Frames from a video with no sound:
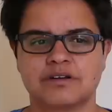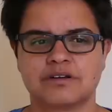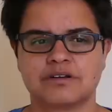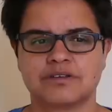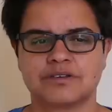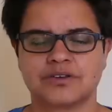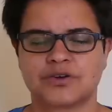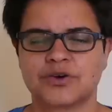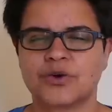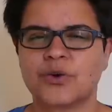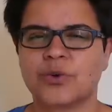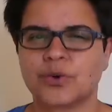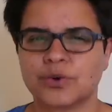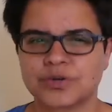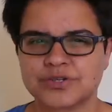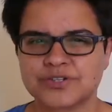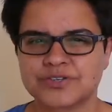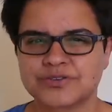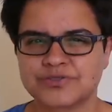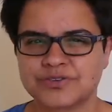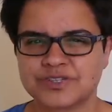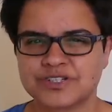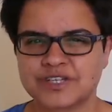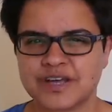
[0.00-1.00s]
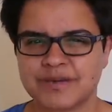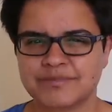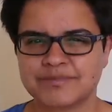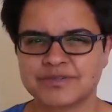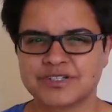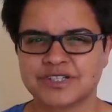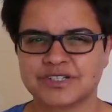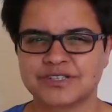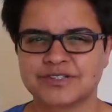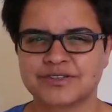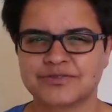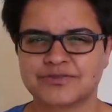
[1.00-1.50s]
the course of
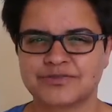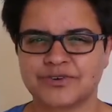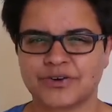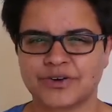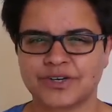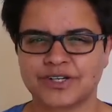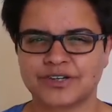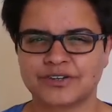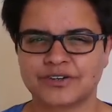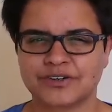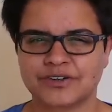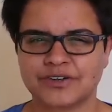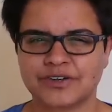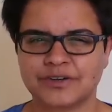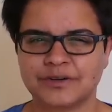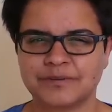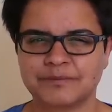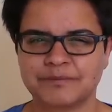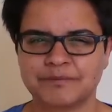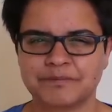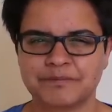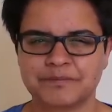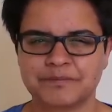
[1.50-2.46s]
attempting to find her.